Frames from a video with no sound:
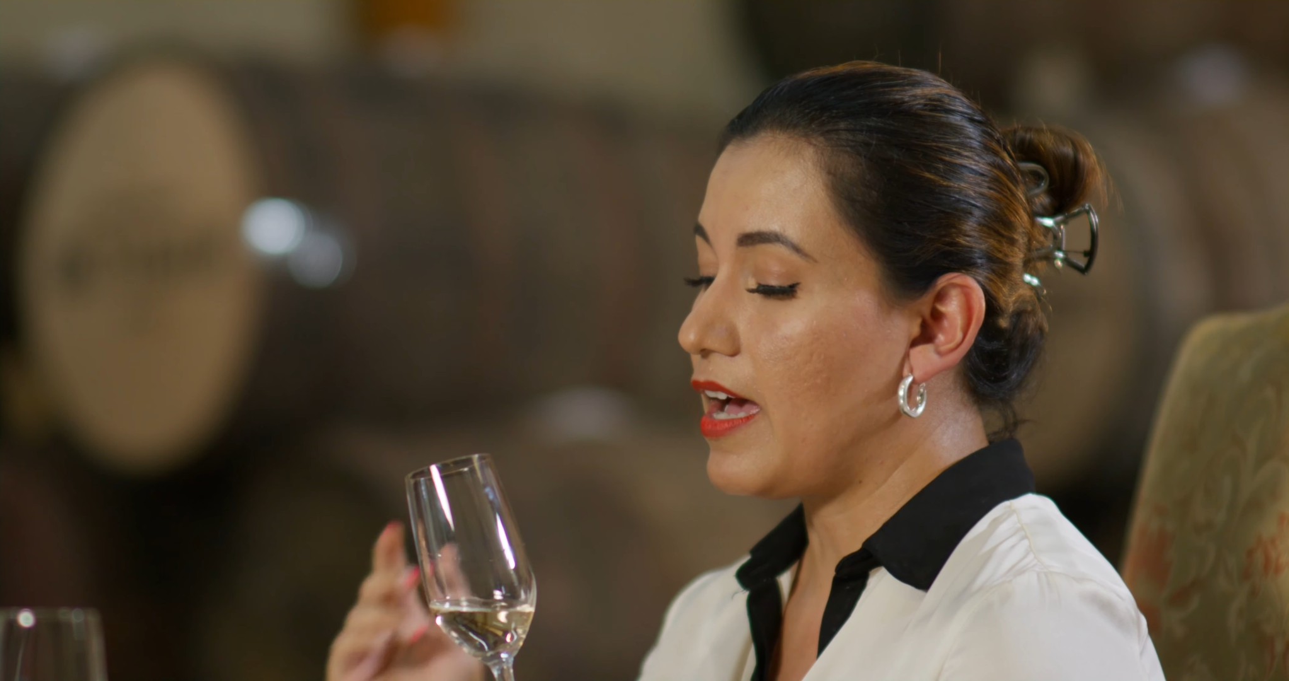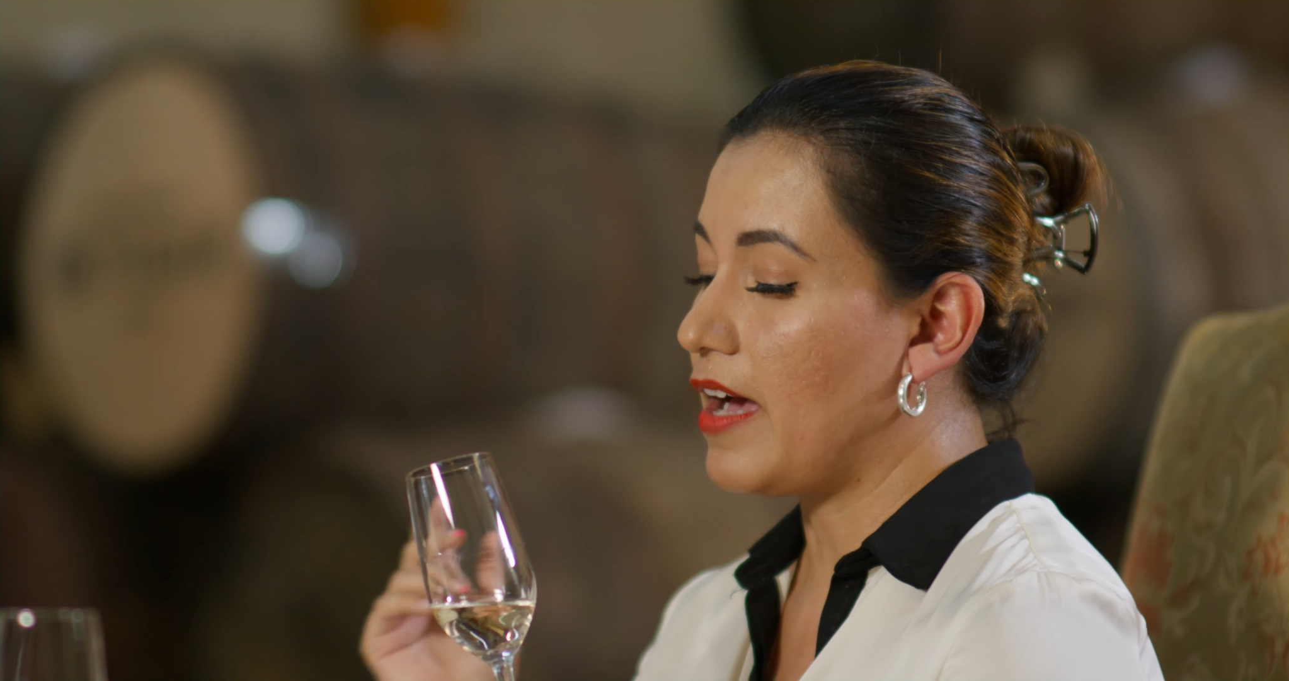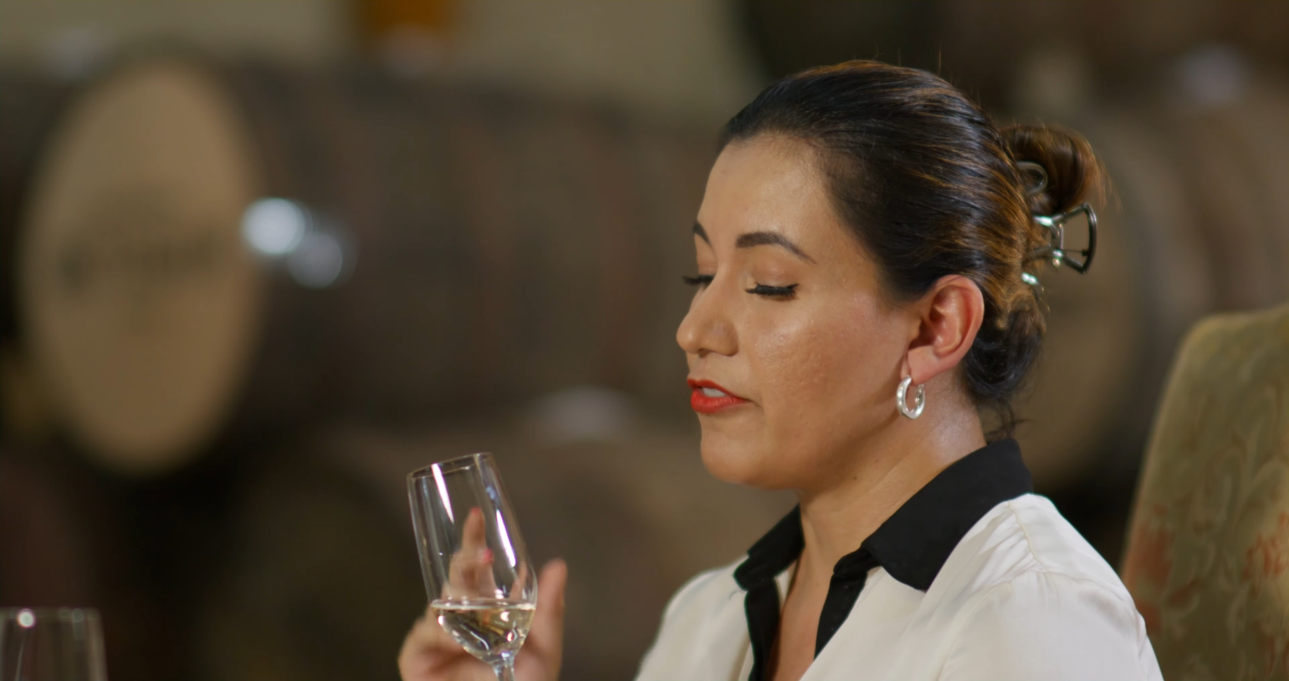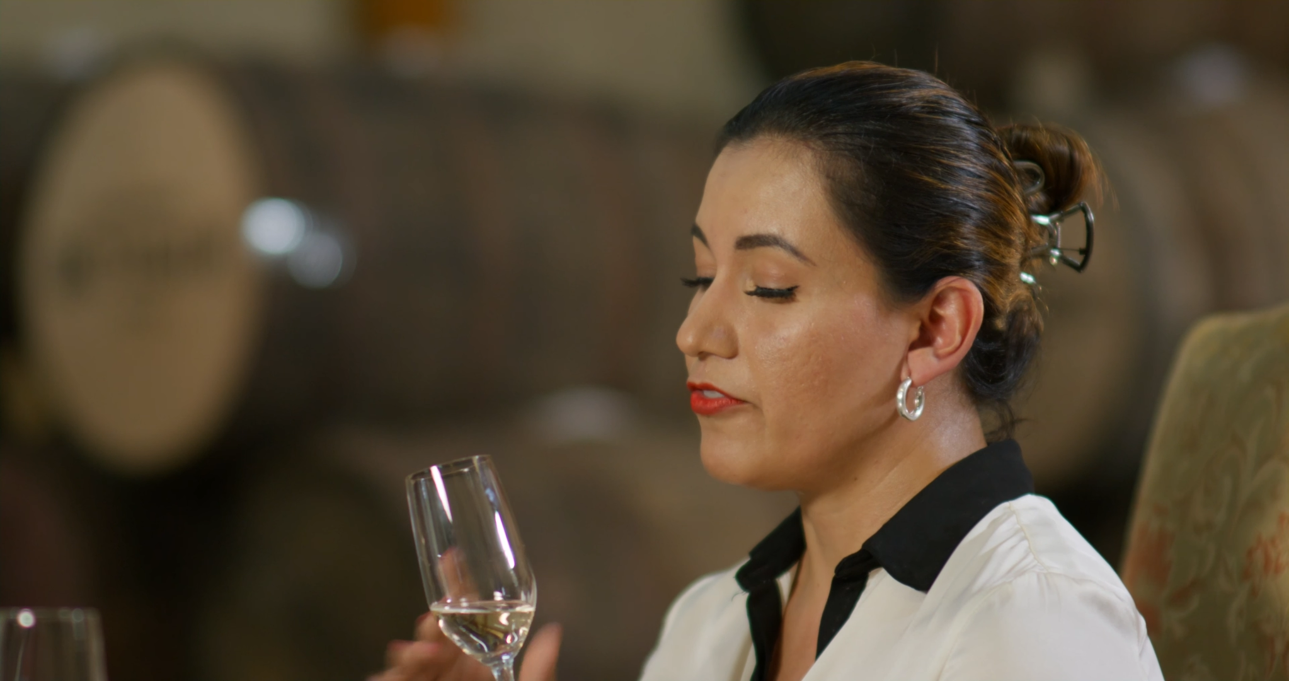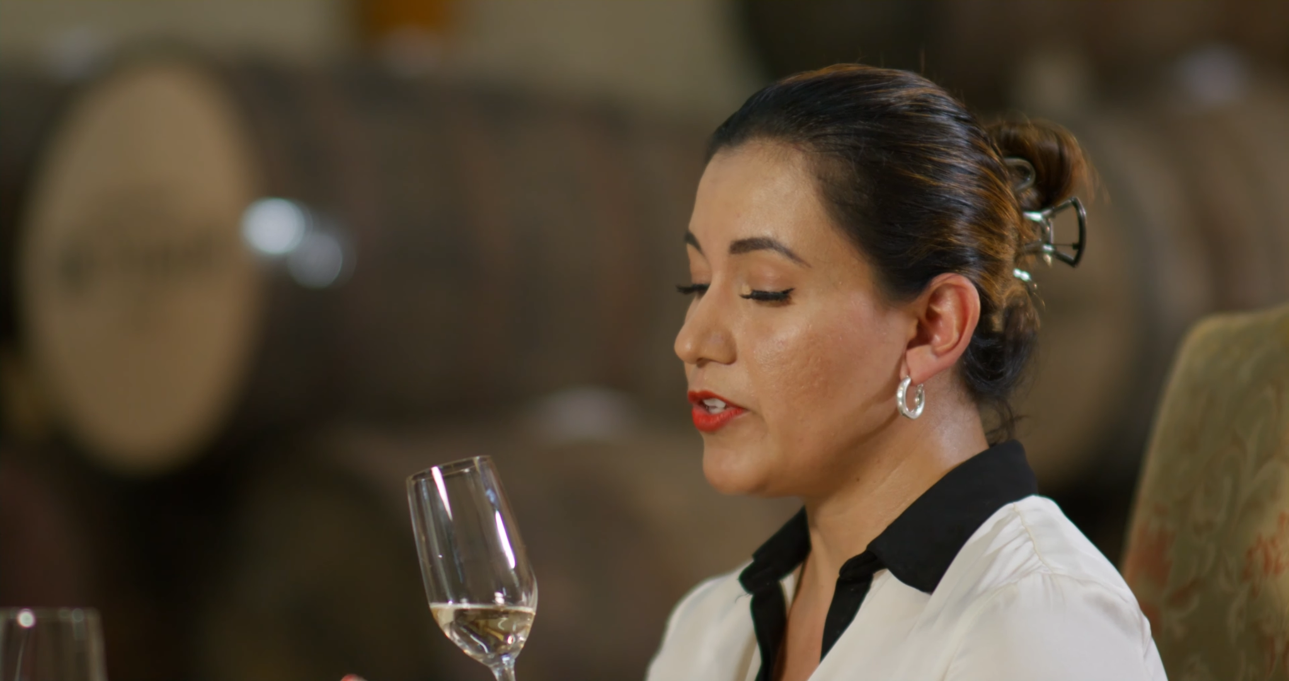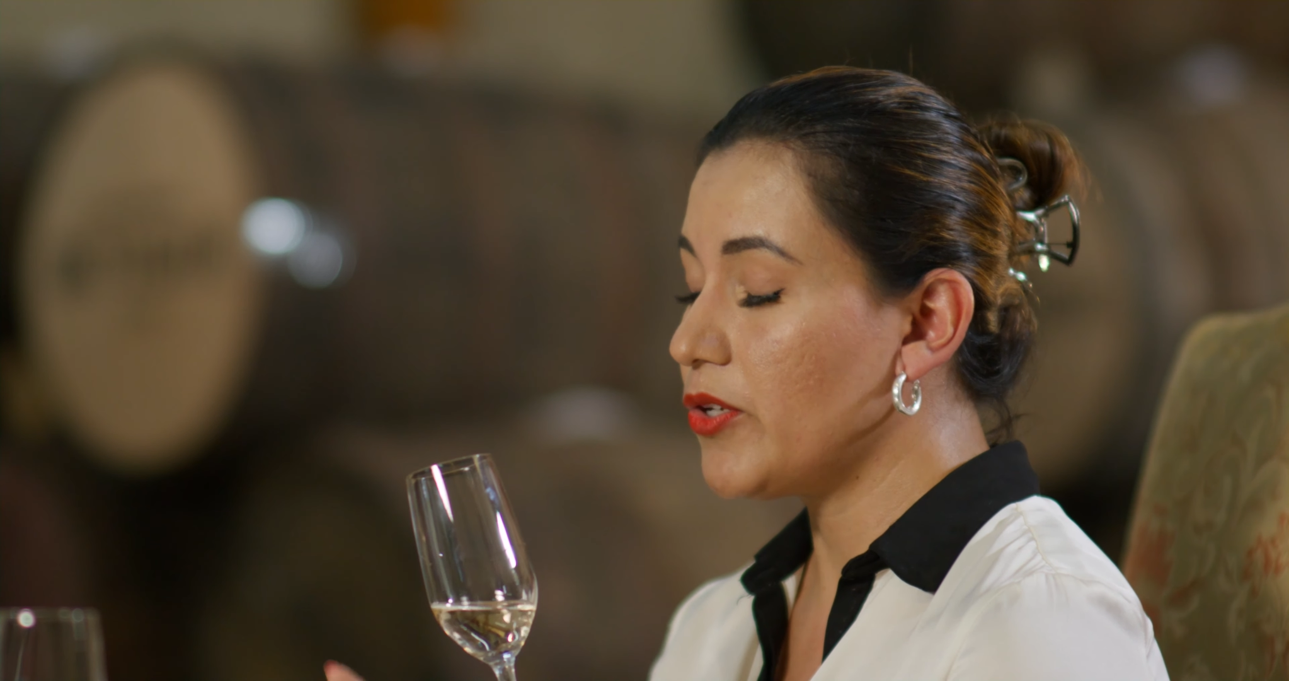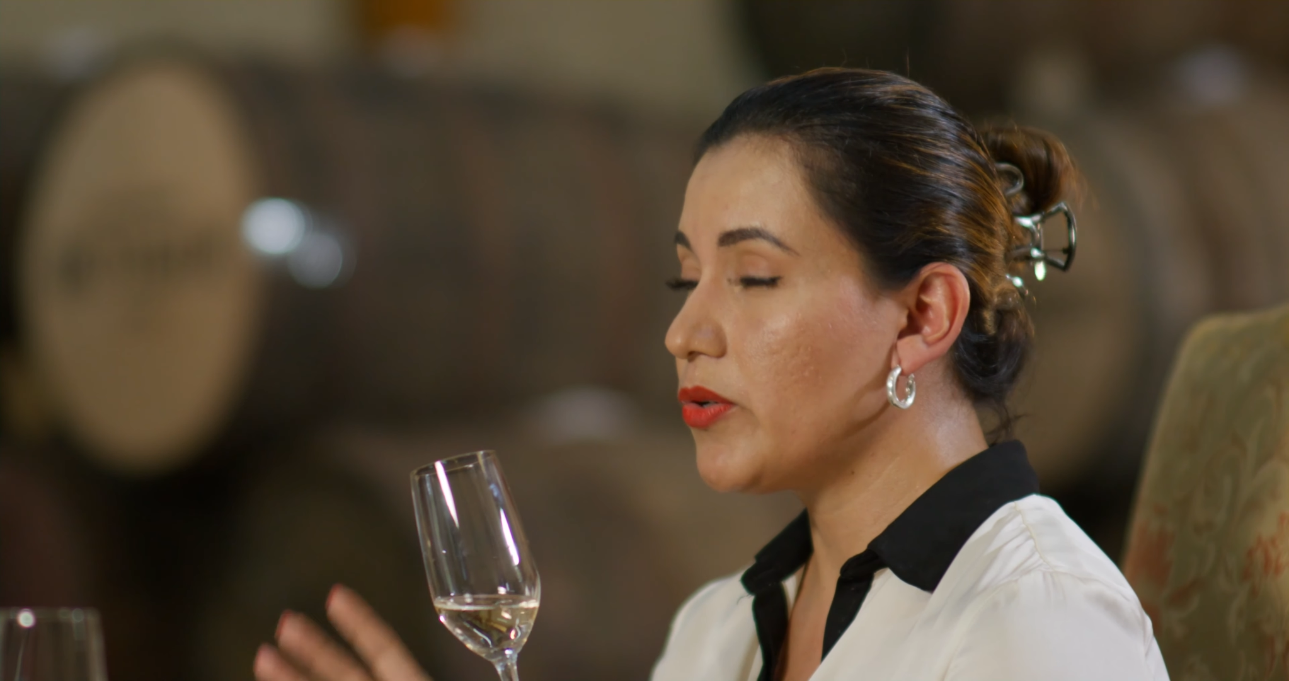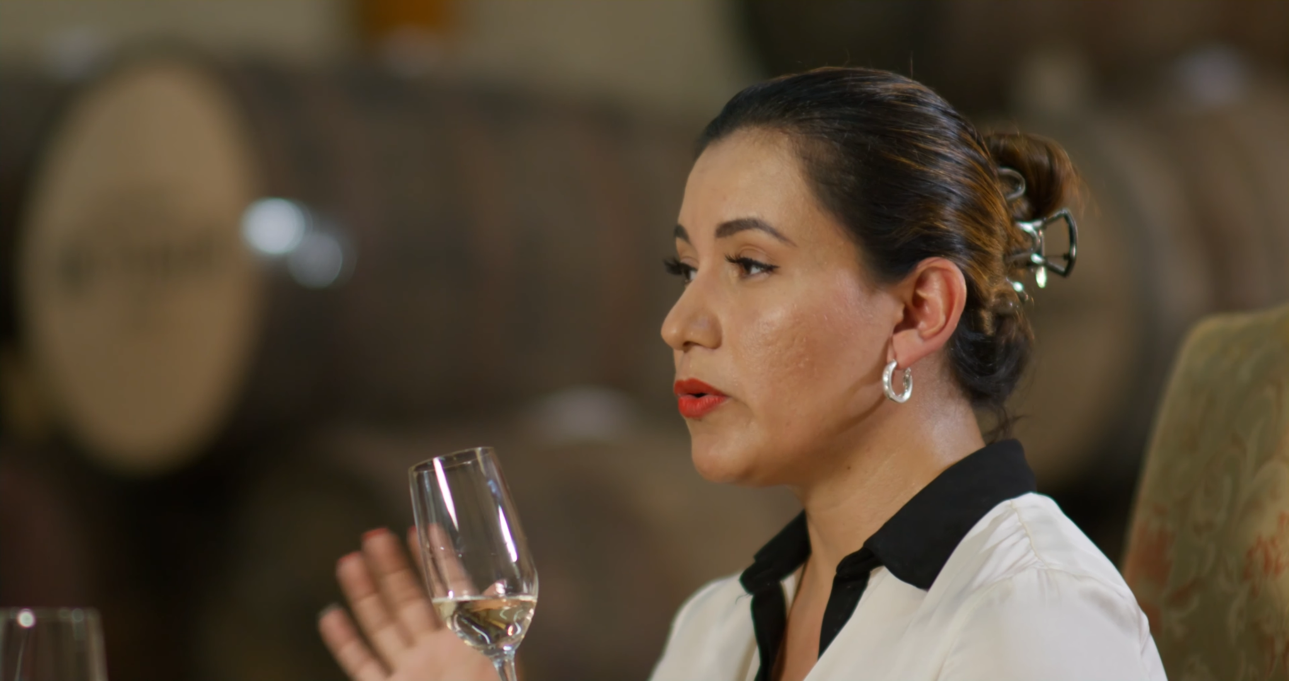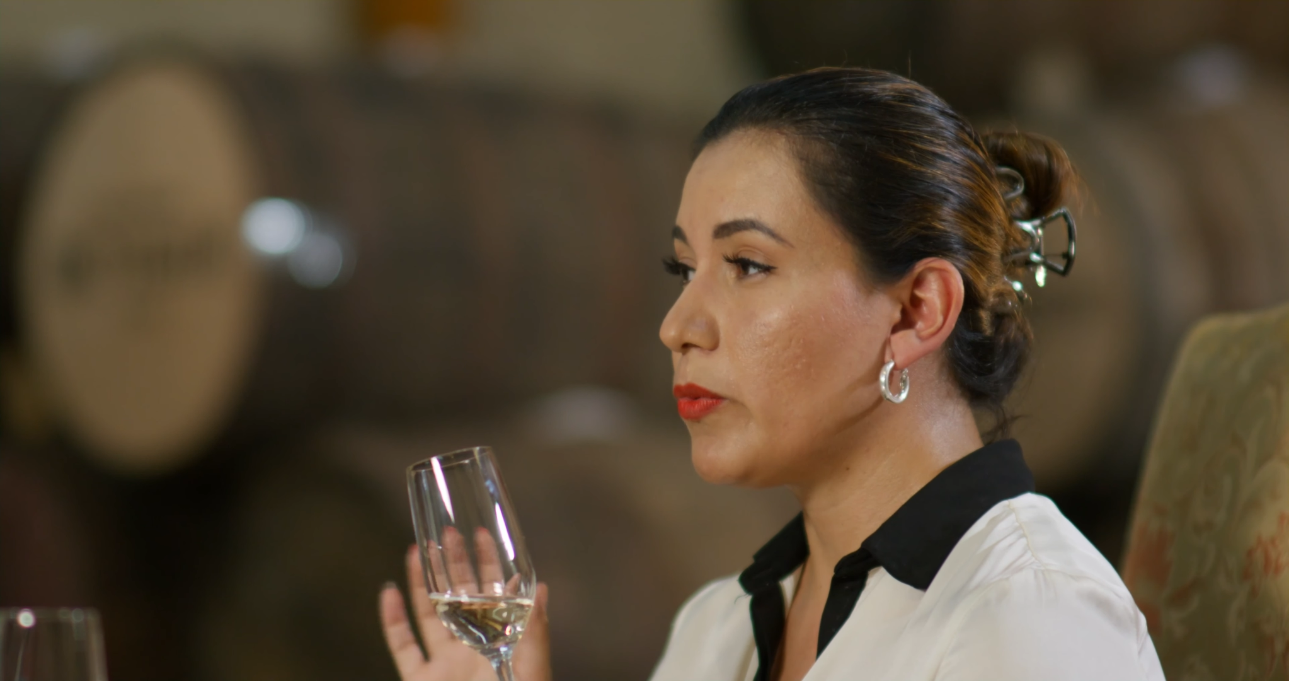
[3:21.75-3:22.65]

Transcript: a few